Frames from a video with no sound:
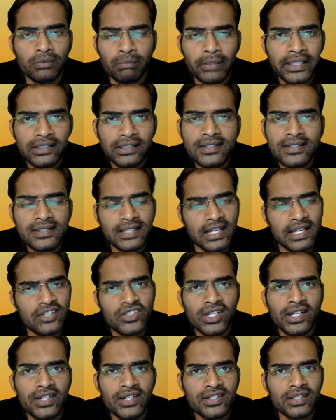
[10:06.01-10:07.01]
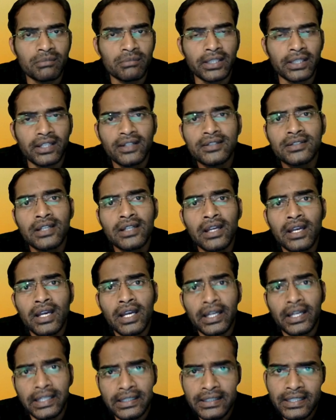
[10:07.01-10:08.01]
pick this constellation, because
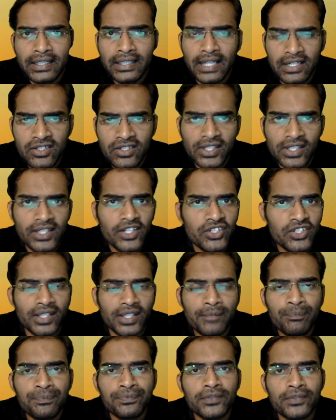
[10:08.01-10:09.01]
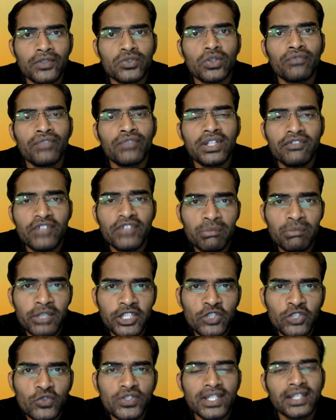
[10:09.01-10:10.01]
in the constellation, so we will be
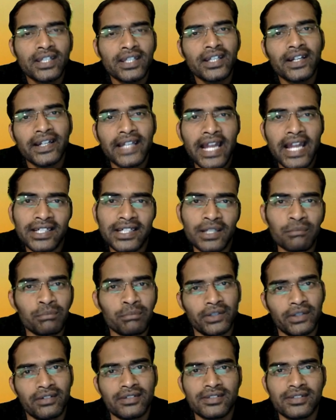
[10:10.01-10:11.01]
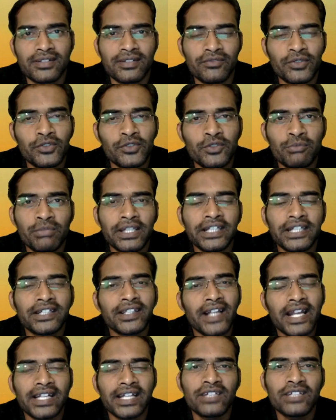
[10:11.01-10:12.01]
using a React components, we will be
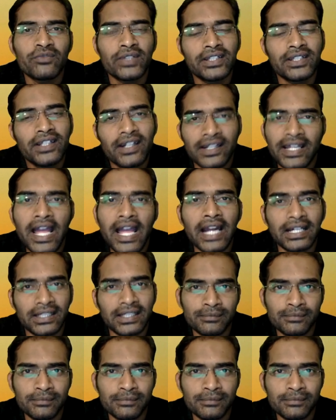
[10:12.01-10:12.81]
interacting with the React.